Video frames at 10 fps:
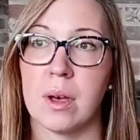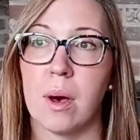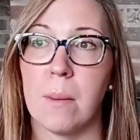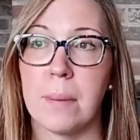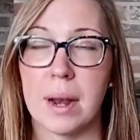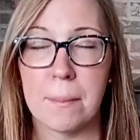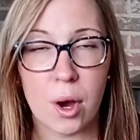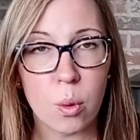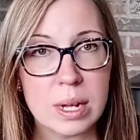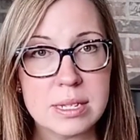But
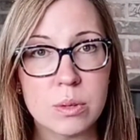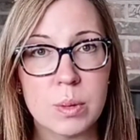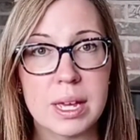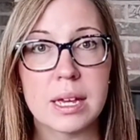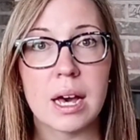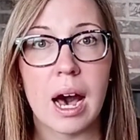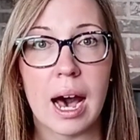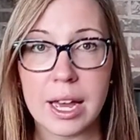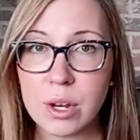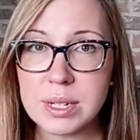about once a week,
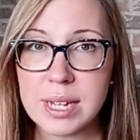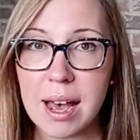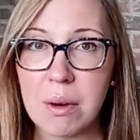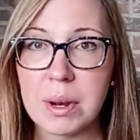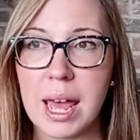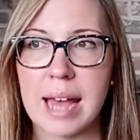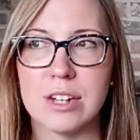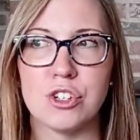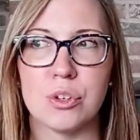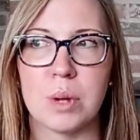I go down and
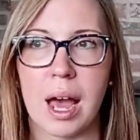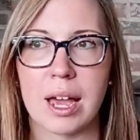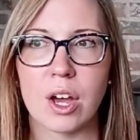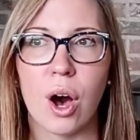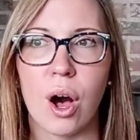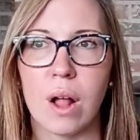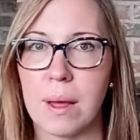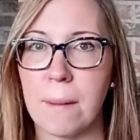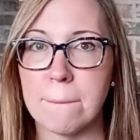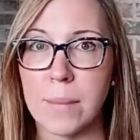do what I call
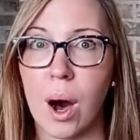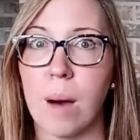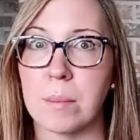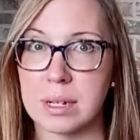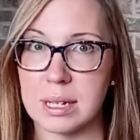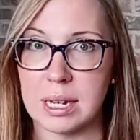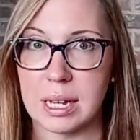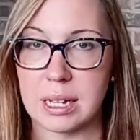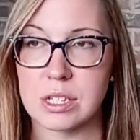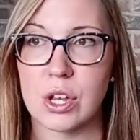a mom
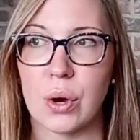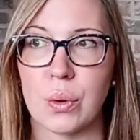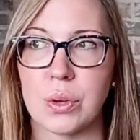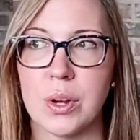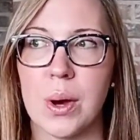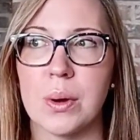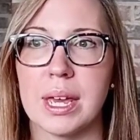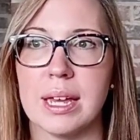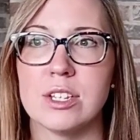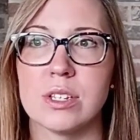cleaning. So you know how
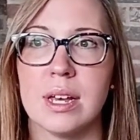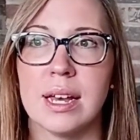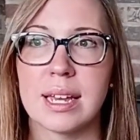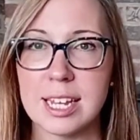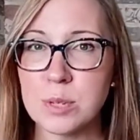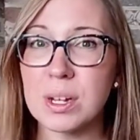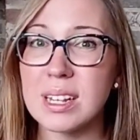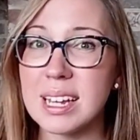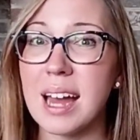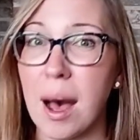kids will
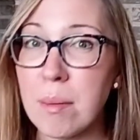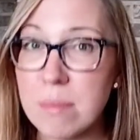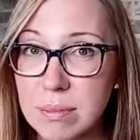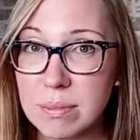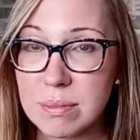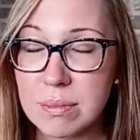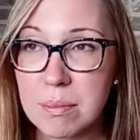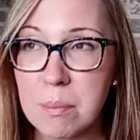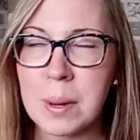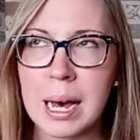clean up,
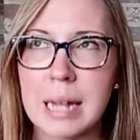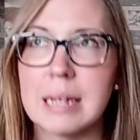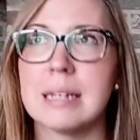but